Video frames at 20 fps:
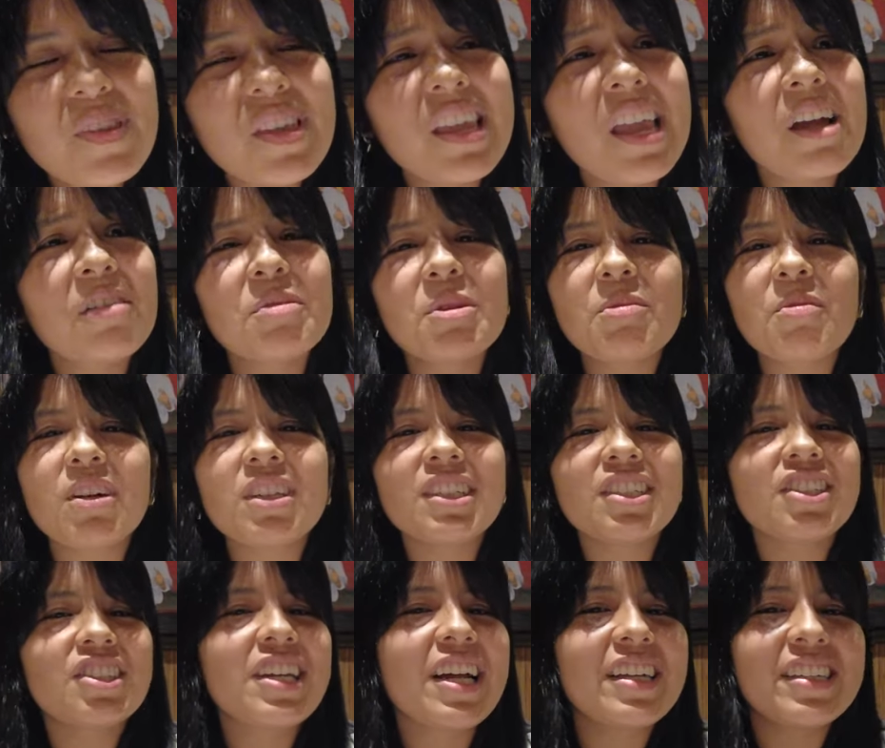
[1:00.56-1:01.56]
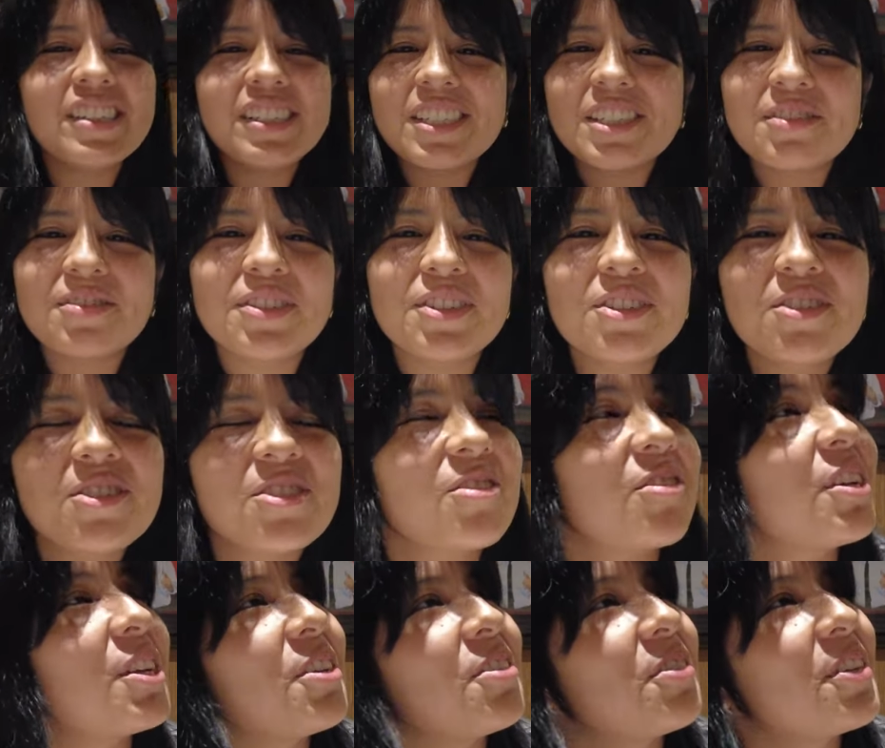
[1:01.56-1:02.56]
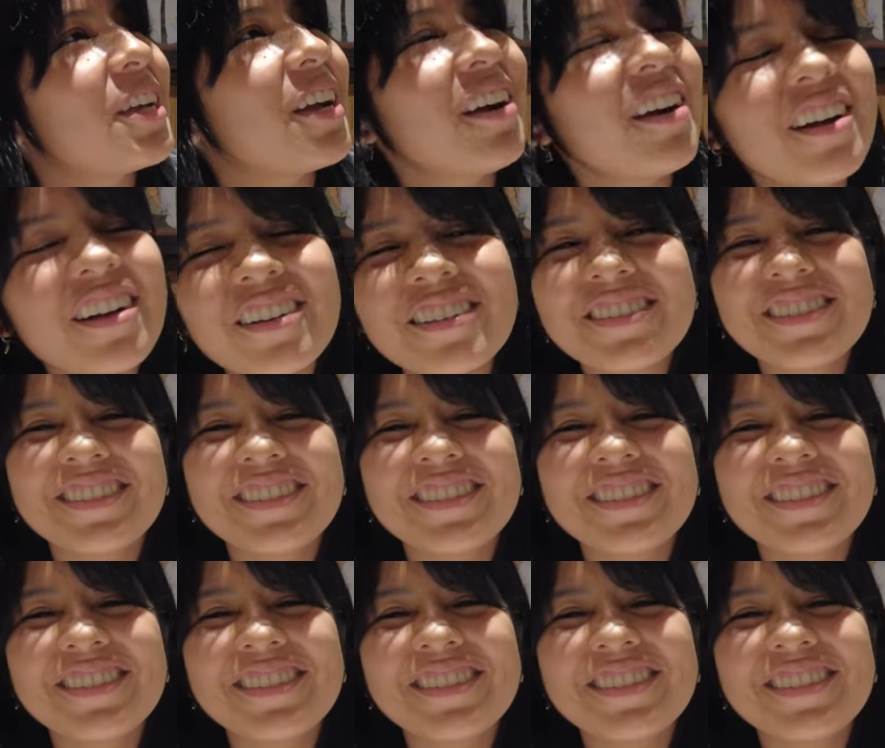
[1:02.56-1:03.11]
Yeah, we wanted Chinese food, so here we are.